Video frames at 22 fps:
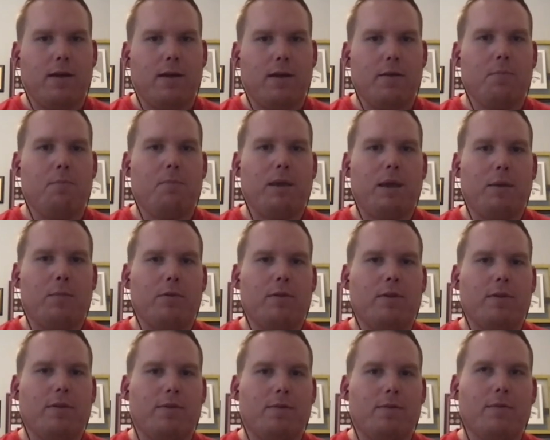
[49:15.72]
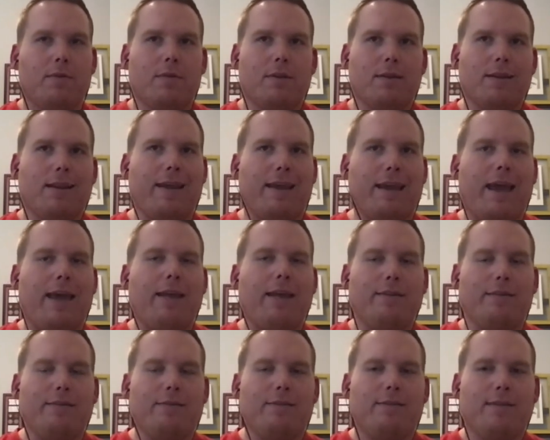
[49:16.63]
be able to like at
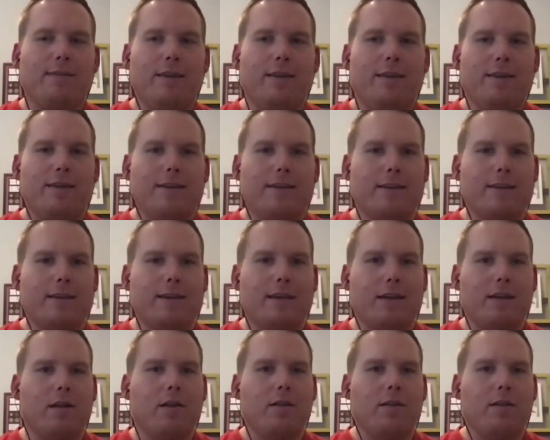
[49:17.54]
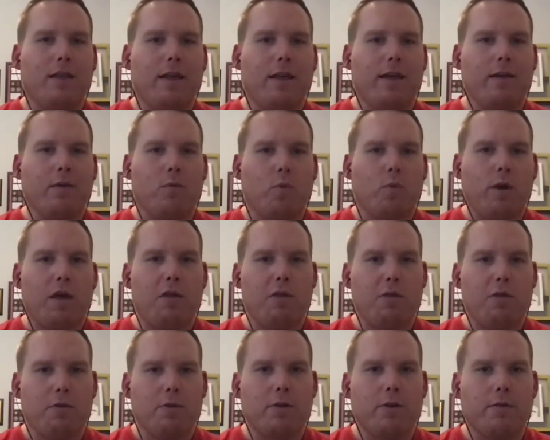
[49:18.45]
least get a lot of way
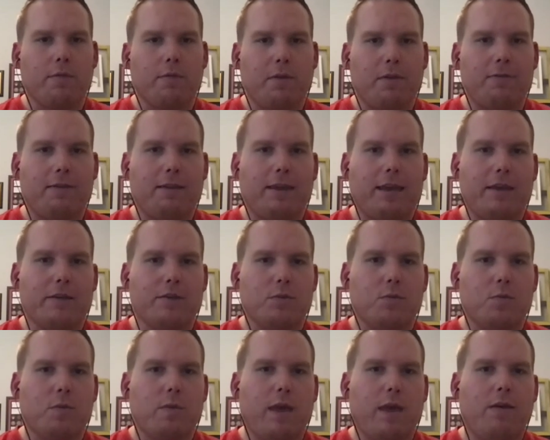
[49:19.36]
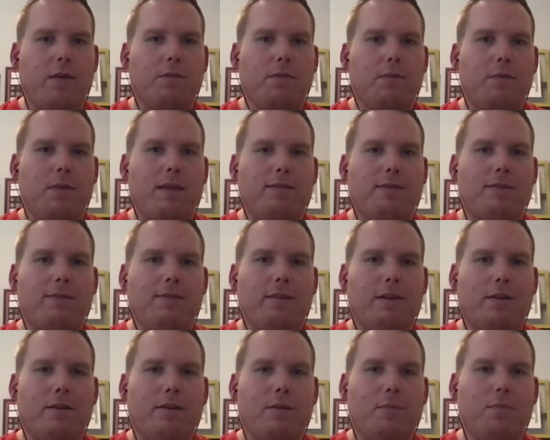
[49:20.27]
through your investigation without
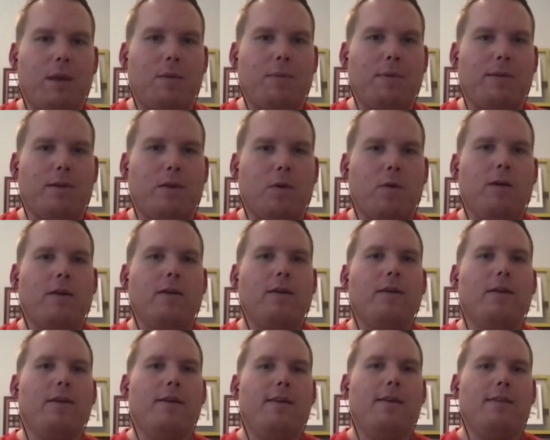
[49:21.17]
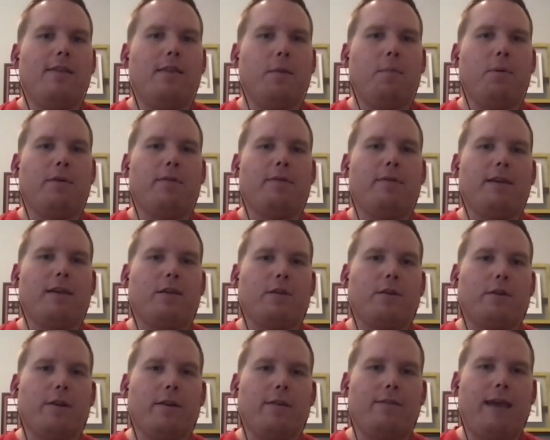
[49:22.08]
necessarily maybe knowing the
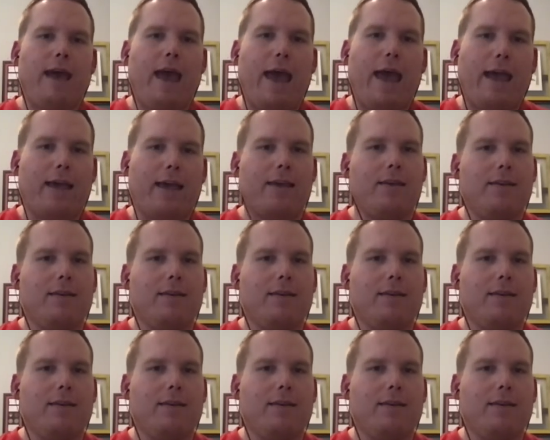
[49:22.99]
particular attack